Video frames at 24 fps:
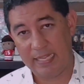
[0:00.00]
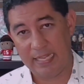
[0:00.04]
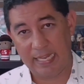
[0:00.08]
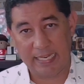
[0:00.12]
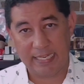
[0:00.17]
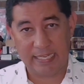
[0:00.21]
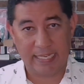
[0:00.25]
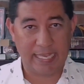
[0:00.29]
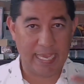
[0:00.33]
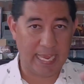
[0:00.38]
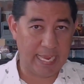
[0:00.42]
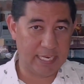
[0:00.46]

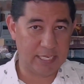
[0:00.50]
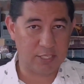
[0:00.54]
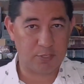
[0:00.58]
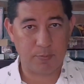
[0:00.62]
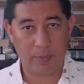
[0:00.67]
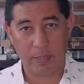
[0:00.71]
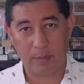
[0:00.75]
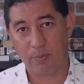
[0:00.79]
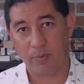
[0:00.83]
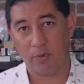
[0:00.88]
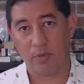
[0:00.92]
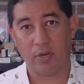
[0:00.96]
engage
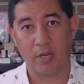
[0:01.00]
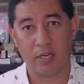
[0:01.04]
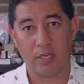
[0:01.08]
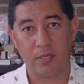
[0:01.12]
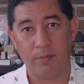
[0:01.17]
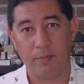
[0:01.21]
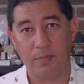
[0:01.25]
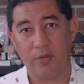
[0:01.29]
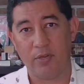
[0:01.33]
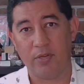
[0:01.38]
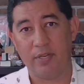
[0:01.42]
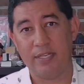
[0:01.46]
people in our
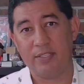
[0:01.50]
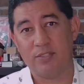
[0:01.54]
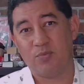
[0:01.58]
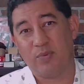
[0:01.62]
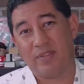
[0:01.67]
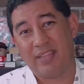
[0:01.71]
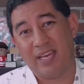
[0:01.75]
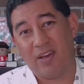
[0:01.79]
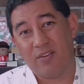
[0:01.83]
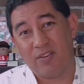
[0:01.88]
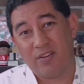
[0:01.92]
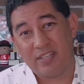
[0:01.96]
communities
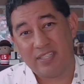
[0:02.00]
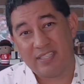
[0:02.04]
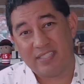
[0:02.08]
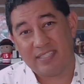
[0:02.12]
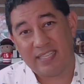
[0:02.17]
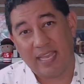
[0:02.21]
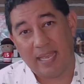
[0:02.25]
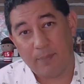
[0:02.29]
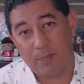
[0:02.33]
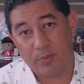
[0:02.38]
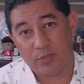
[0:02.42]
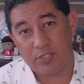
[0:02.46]
without a
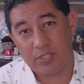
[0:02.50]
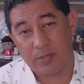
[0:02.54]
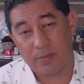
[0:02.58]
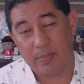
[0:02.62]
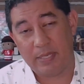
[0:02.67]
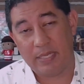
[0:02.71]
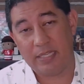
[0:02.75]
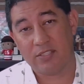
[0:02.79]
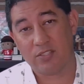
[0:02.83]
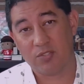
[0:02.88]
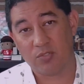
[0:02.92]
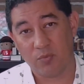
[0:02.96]
discipleship
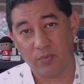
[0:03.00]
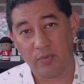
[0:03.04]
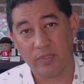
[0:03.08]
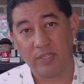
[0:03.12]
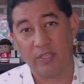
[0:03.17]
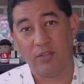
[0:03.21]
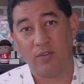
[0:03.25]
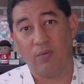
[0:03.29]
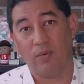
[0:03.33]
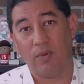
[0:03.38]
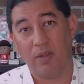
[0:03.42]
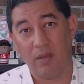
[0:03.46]
piece to
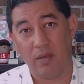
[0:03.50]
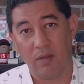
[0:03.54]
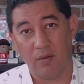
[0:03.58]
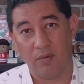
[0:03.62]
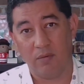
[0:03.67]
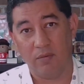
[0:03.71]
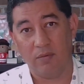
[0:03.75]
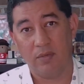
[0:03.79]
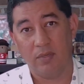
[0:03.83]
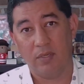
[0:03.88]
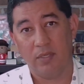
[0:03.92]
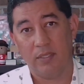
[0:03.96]
really
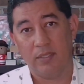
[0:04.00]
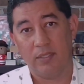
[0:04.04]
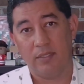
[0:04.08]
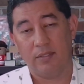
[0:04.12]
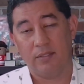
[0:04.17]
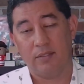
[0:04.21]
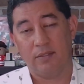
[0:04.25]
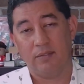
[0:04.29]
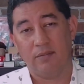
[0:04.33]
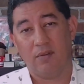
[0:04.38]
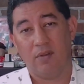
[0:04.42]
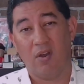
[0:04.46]
grow,
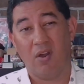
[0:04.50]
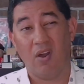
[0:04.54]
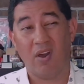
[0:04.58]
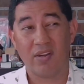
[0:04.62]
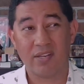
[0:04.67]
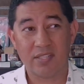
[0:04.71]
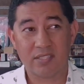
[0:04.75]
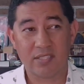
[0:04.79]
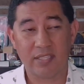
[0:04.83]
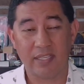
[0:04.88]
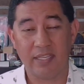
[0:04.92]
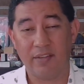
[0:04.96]

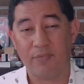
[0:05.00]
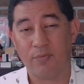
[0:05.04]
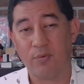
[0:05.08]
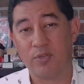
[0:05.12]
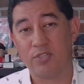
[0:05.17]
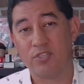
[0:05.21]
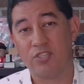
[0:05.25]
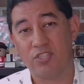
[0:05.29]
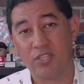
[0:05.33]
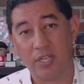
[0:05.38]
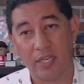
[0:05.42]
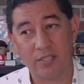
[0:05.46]
honestly, if we're
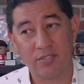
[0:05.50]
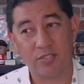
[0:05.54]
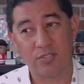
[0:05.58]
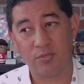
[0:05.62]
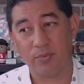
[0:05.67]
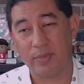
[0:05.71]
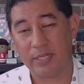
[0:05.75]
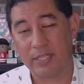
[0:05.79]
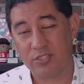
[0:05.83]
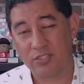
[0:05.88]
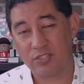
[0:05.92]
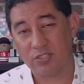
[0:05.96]
just
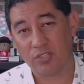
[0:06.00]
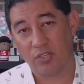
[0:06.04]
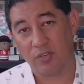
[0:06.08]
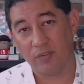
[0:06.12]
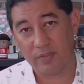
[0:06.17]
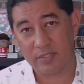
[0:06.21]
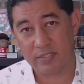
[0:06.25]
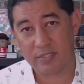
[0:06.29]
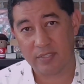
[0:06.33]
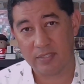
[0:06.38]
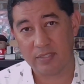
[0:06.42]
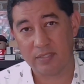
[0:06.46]
doing
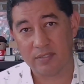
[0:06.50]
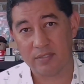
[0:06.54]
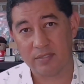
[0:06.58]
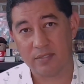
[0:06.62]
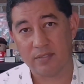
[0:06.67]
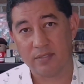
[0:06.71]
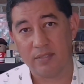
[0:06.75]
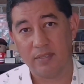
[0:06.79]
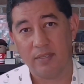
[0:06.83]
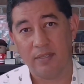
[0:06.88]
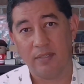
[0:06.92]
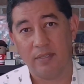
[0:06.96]

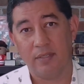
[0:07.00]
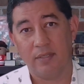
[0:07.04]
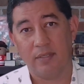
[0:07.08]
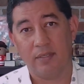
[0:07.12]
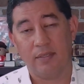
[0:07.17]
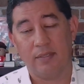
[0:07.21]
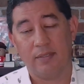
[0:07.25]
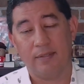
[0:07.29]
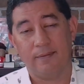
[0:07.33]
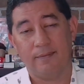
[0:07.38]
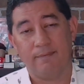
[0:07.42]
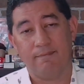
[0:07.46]
services,
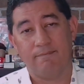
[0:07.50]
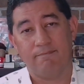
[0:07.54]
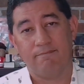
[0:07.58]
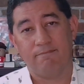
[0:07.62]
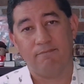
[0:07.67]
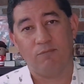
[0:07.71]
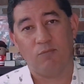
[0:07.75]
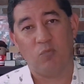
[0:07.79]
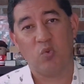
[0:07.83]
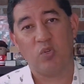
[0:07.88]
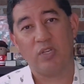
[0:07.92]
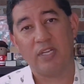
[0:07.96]

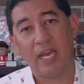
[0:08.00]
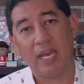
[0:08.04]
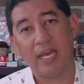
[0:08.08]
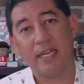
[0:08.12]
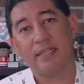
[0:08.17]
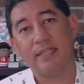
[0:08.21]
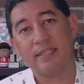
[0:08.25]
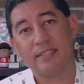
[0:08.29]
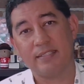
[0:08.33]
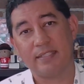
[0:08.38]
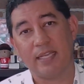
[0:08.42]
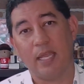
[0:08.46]
we're not
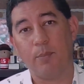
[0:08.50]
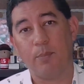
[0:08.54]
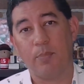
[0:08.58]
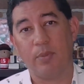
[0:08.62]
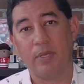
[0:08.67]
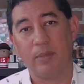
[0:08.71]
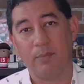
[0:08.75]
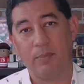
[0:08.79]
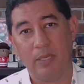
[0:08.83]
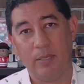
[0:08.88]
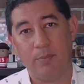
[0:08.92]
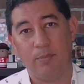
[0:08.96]

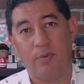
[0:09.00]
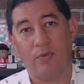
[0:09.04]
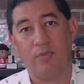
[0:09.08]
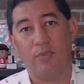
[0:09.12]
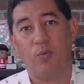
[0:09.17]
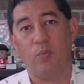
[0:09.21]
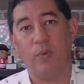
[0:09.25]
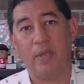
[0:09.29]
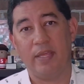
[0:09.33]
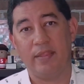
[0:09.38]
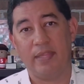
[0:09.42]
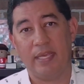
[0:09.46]
discipling people the
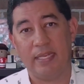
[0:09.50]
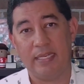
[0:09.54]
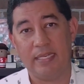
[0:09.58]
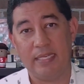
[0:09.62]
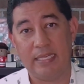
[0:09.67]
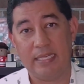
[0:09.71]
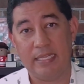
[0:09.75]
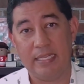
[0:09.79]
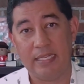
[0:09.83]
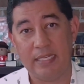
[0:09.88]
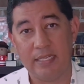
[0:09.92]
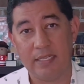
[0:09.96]
way they
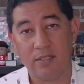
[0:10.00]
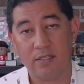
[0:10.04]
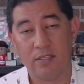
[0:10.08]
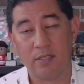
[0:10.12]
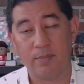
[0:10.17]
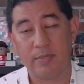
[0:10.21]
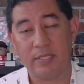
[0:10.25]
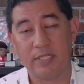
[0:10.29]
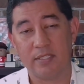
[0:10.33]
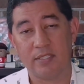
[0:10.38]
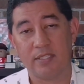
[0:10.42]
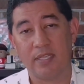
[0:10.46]
need to
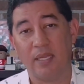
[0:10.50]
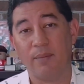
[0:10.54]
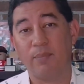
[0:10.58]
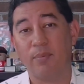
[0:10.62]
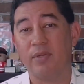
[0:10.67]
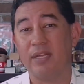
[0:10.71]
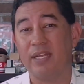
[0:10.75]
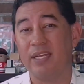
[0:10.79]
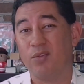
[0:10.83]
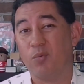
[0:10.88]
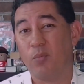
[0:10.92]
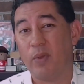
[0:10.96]
be
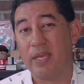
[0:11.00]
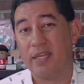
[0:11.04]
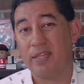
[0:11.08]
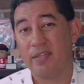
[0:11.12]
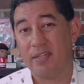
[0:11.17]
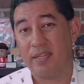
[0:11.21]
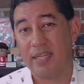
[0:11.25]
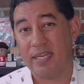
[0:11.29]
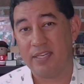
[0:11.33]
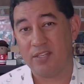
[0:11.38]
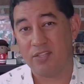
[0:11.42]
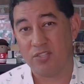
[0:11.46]
discipled and the way
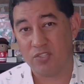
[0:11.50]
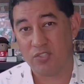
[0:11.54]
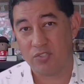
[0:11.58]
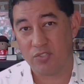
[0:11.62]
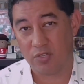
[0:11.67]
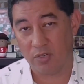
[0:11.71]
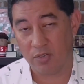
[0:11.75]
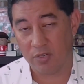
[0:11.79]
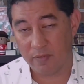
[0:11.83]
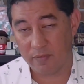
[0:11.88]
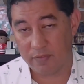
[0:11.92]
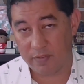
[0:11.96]
that they
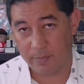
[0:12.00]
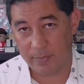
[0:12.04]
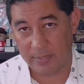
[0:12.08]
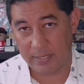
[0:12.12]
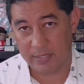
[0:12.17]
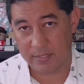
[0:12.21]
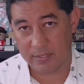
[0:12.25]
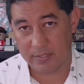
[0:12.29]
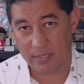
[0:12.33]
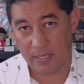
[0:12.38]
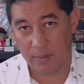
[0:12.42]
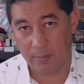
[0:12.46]
deserve to be
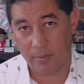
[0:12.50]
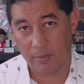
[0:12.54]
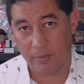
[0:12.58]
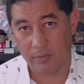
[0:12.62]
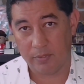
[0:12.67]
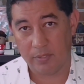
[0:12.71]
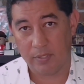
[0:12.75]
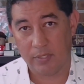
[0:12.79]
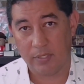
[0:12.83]
discipled.